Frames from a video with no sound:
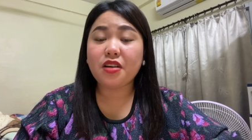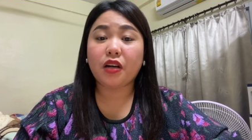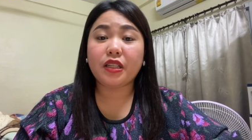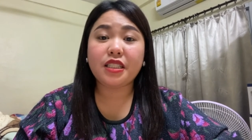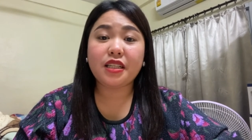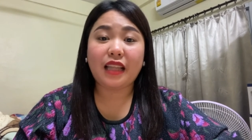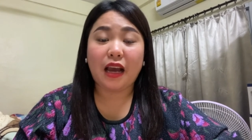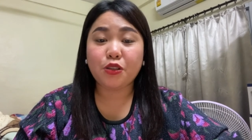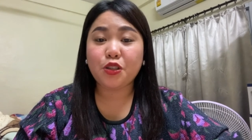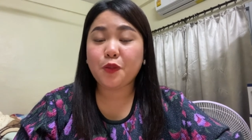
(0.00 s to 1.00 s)
aren't
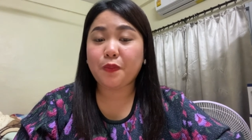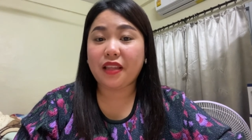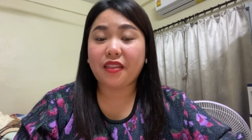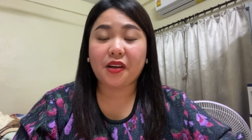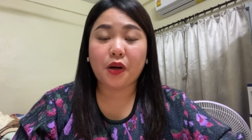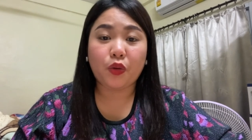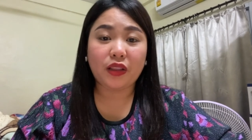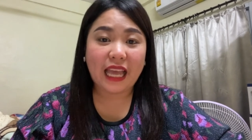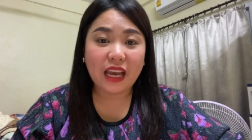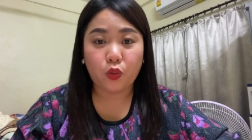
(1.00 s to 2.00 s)
allowed to speak their own
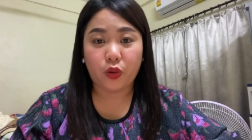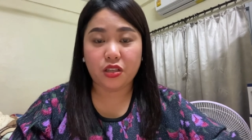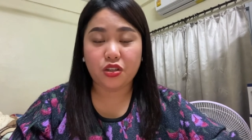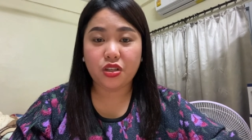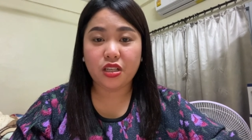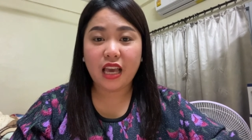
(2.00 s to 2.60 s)
language,